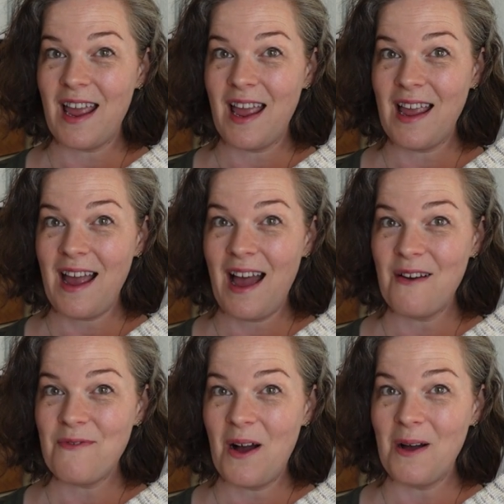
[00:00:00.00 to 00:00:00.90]
a
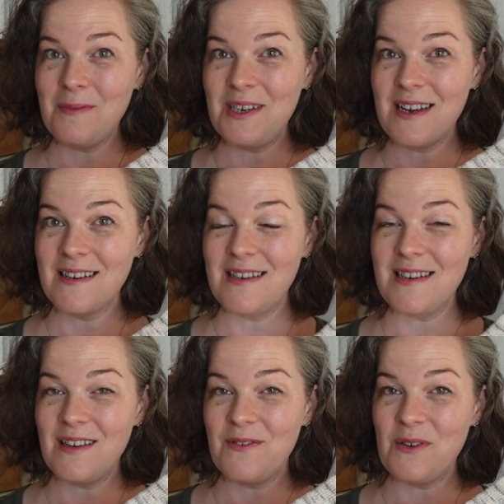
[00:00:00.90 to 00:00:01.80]
half object,
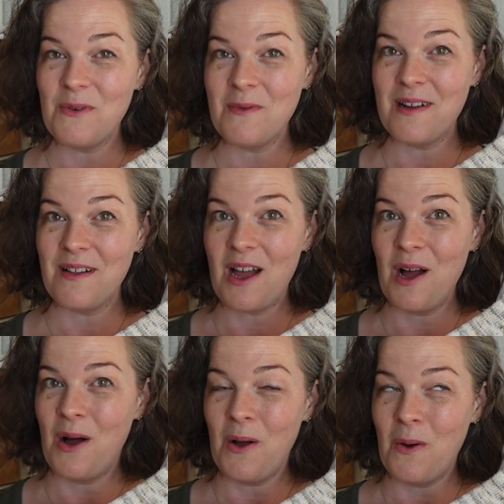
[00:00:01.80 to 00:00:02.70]
if you will, a
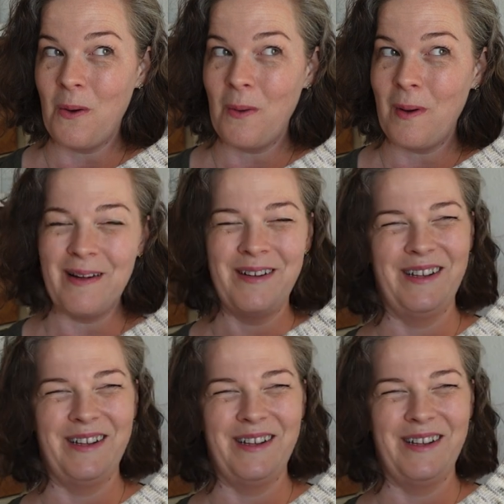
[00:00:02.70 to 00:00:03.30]
hoe.